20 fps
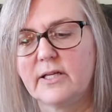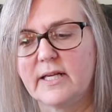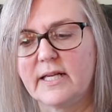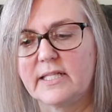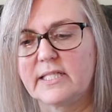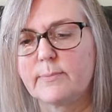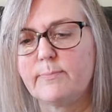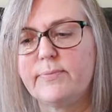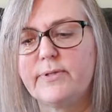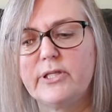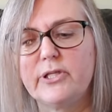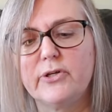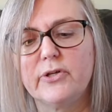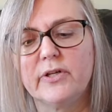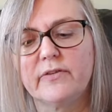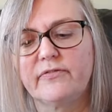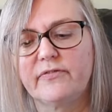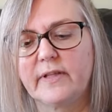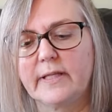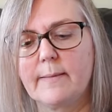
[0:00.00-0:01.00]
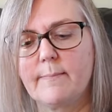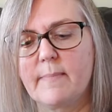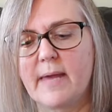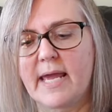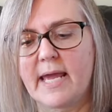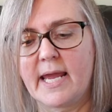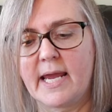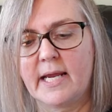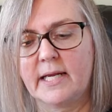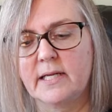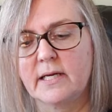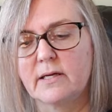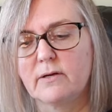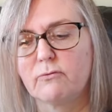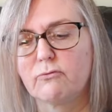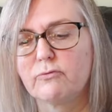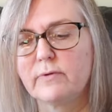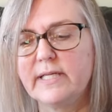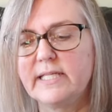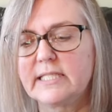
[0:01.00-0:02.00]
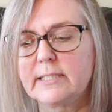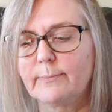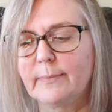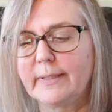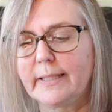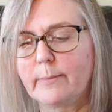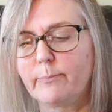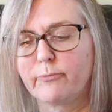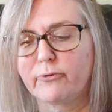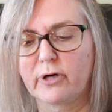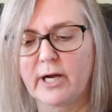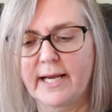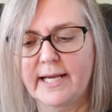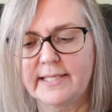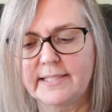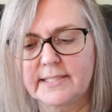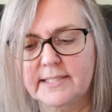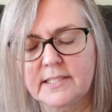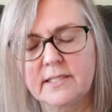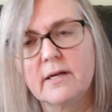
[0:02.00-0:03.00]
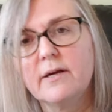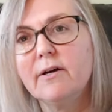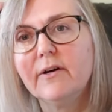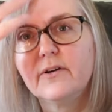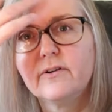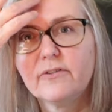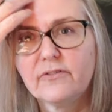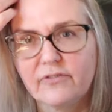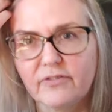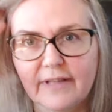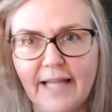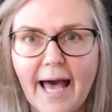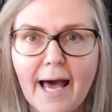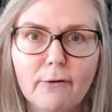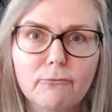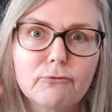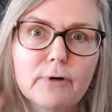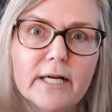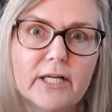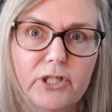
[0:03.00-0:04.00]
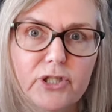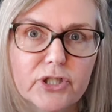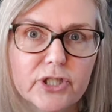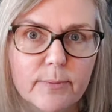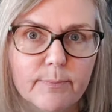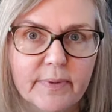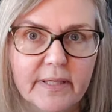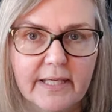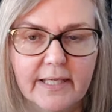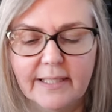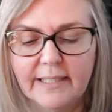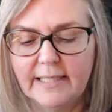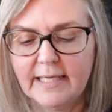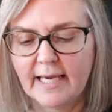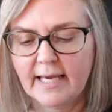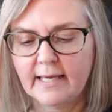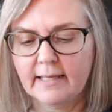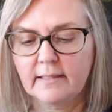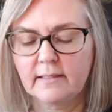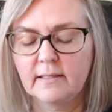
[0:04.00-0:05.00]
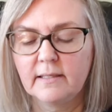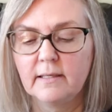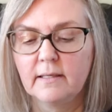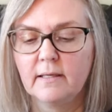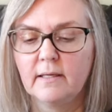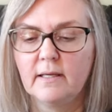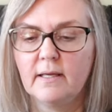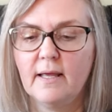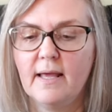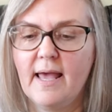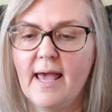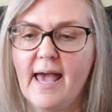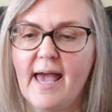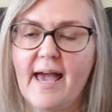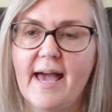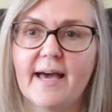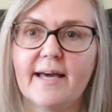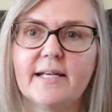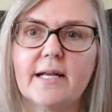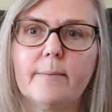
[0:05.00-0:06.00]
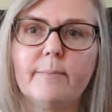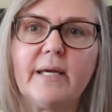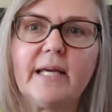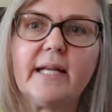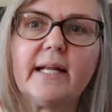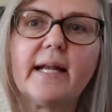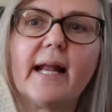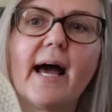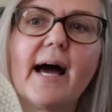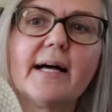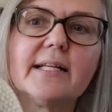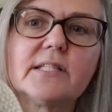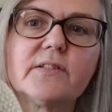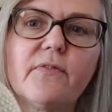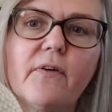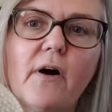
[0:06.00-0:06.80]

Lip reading: It's beautifully made, reasonably priced, flat rate shipping again. And I mean, it has